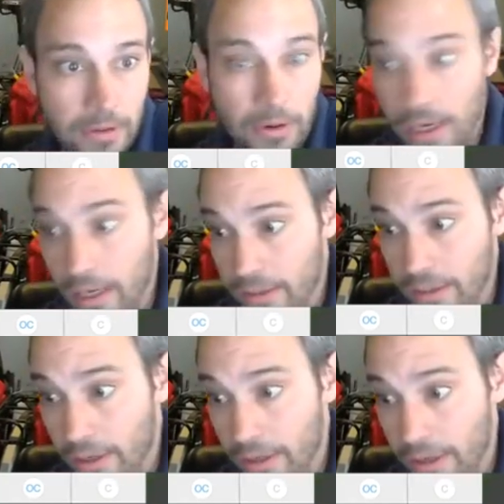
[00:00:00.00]
or
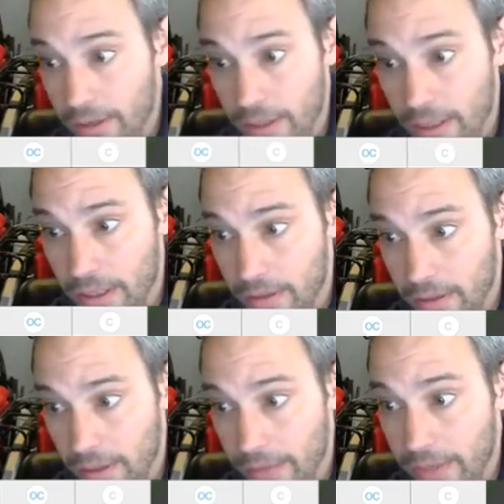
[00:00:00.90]

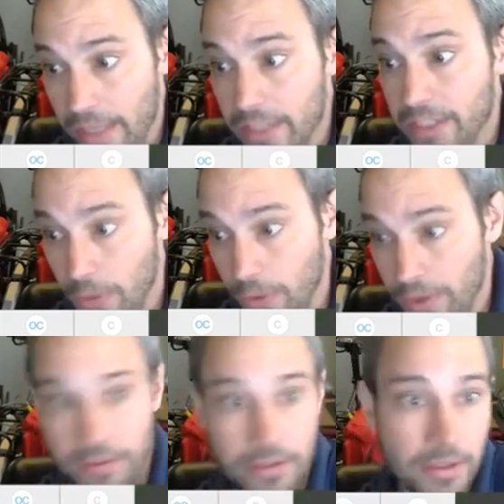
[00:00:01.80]
on the energy
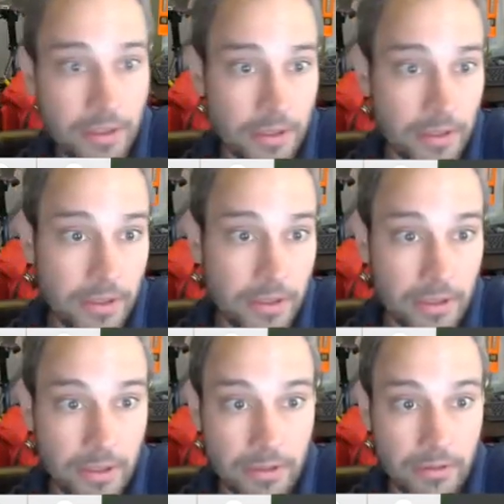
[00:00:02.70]
source,
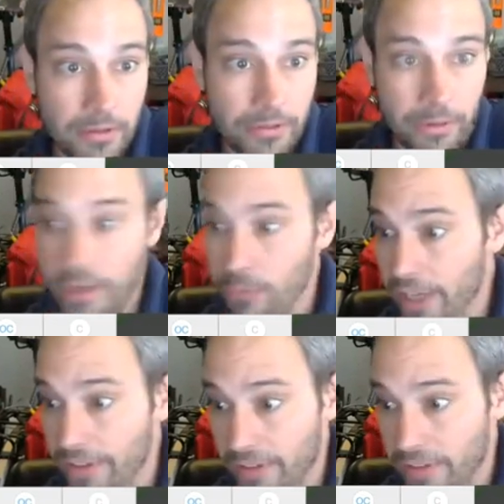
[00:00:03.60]
you're throwing
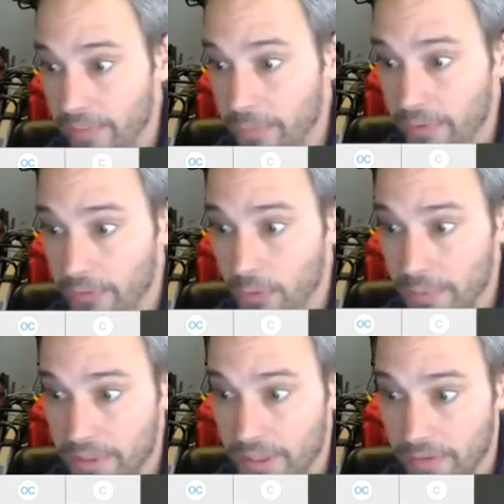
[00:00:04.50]
away
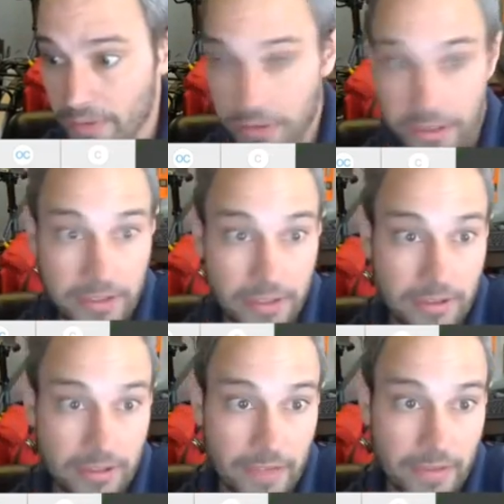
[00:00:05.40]
67.4% of it, or
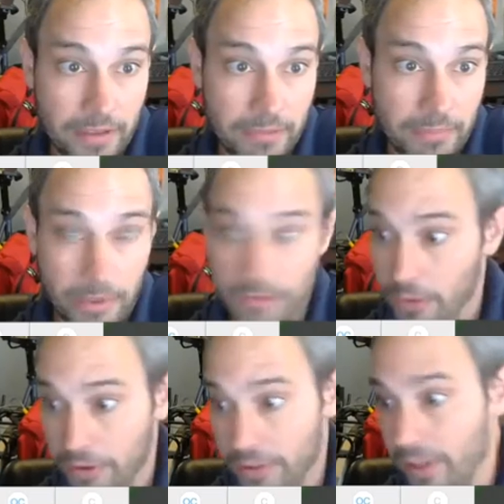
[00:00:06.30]

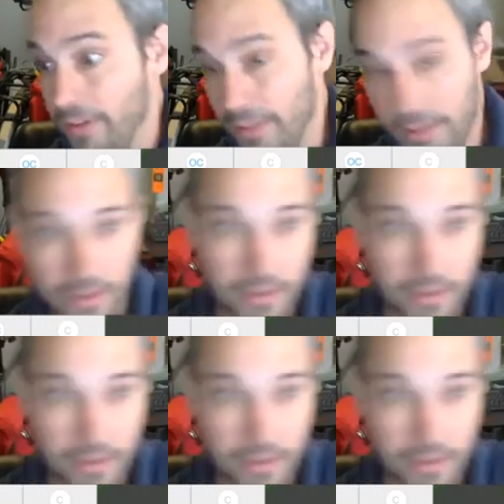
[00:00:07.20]
67.4 cents.